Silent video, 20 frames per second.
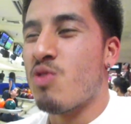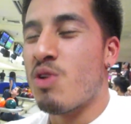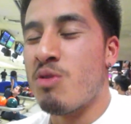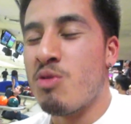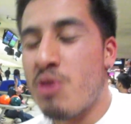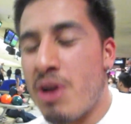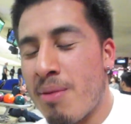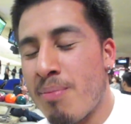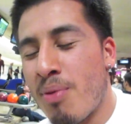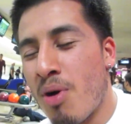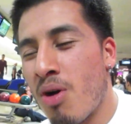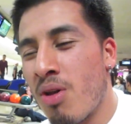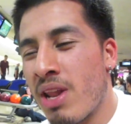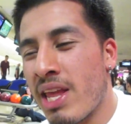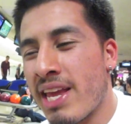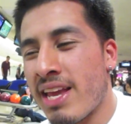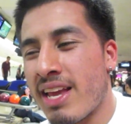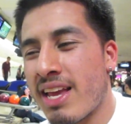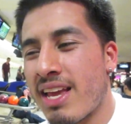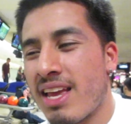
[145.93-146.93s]
we went
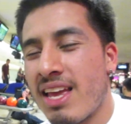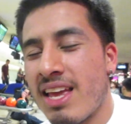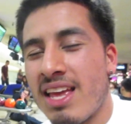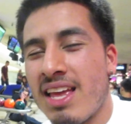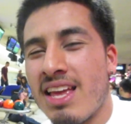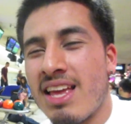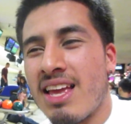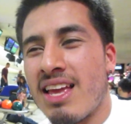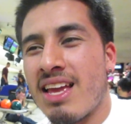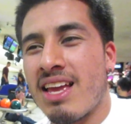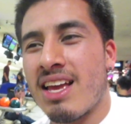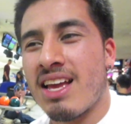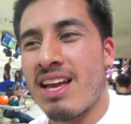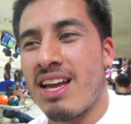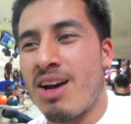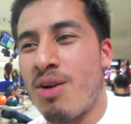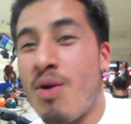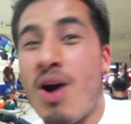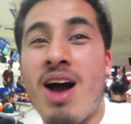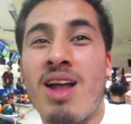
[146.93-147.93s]
bowling
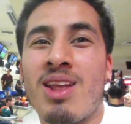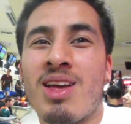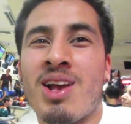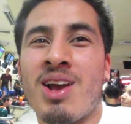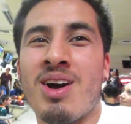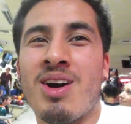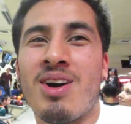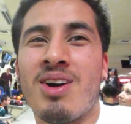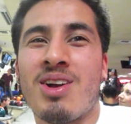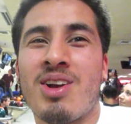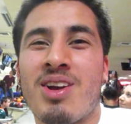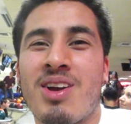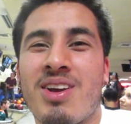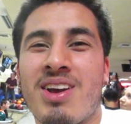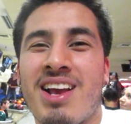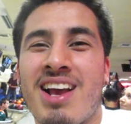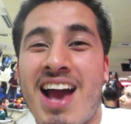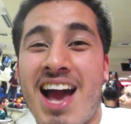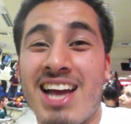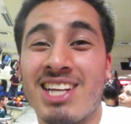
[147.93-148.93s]
a while ago,
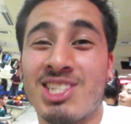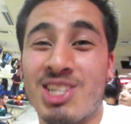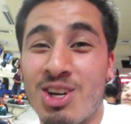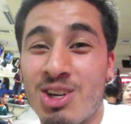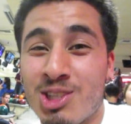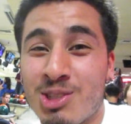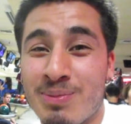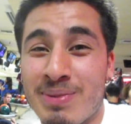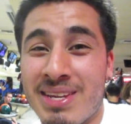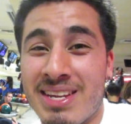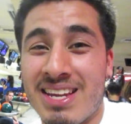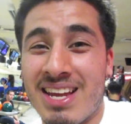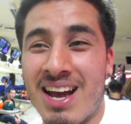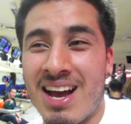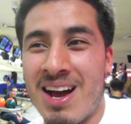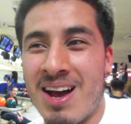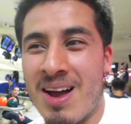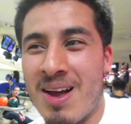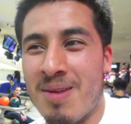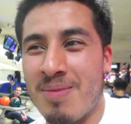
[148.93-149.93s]
Qias owes me
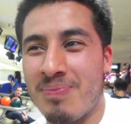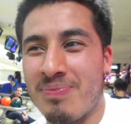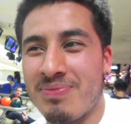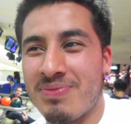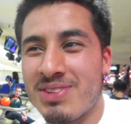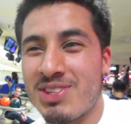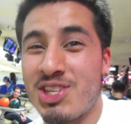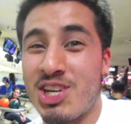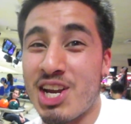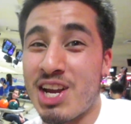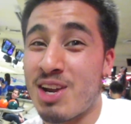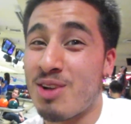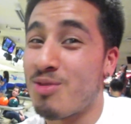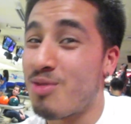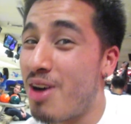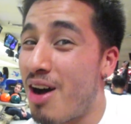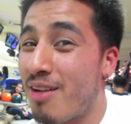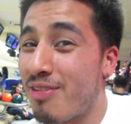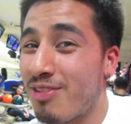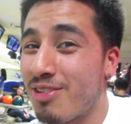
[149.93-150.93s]
um, chicken and
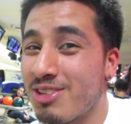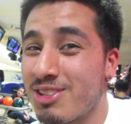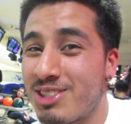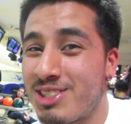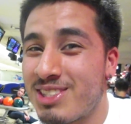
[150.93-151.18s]
waffles.